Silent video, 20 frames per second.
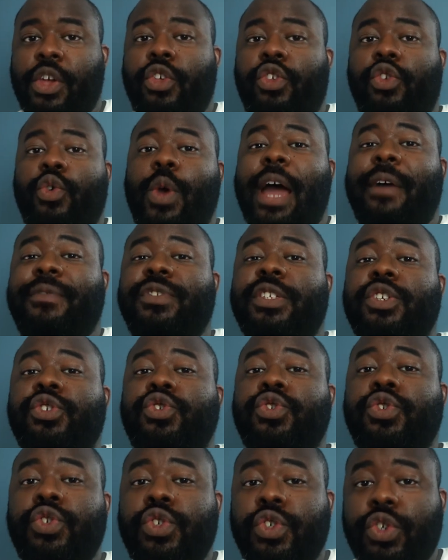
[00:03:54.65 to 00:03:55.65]
You have to
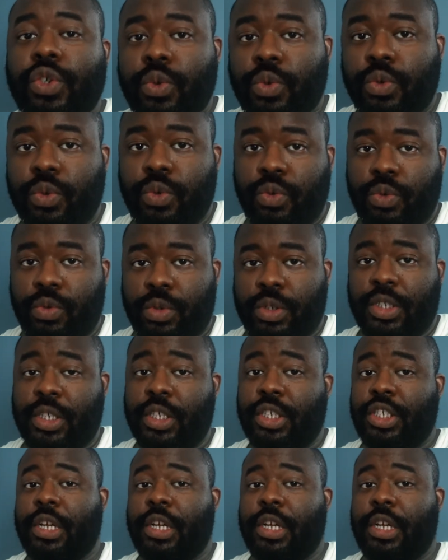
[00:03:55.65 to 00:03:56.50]
choose to